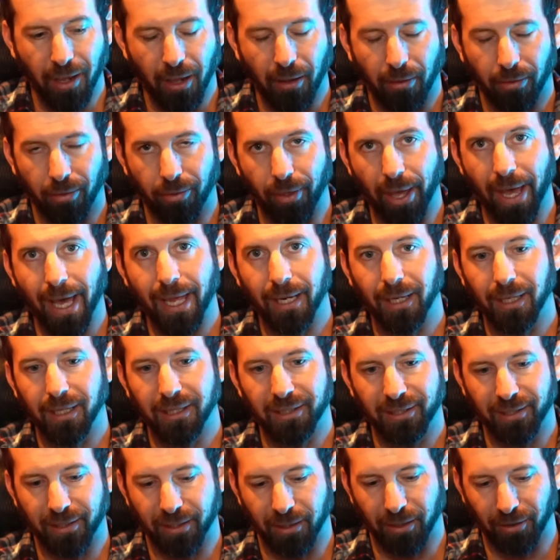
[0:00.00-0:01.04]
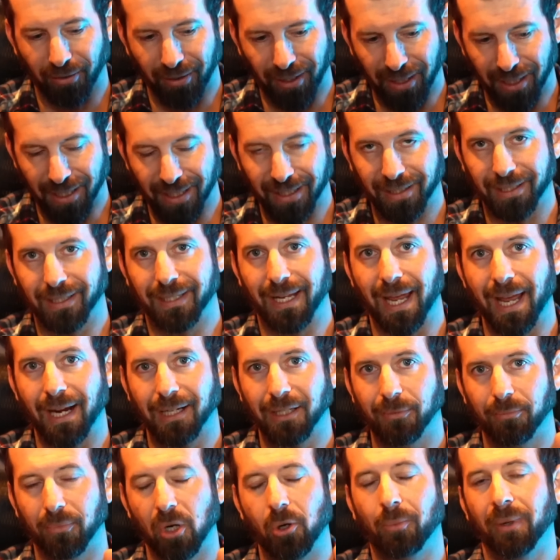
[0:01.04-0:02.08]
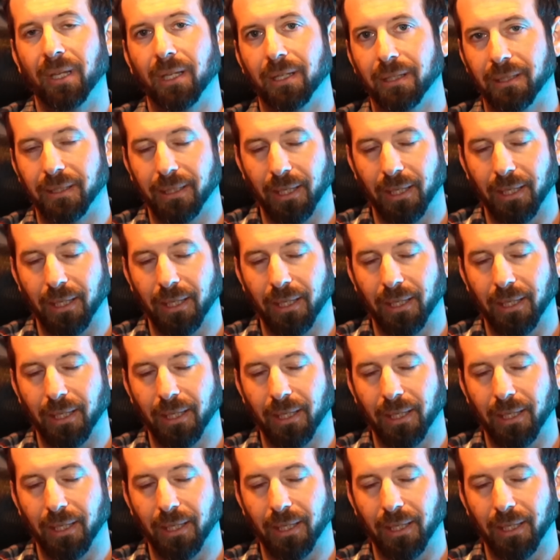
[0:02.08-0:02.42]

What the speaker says: that is the exact moment in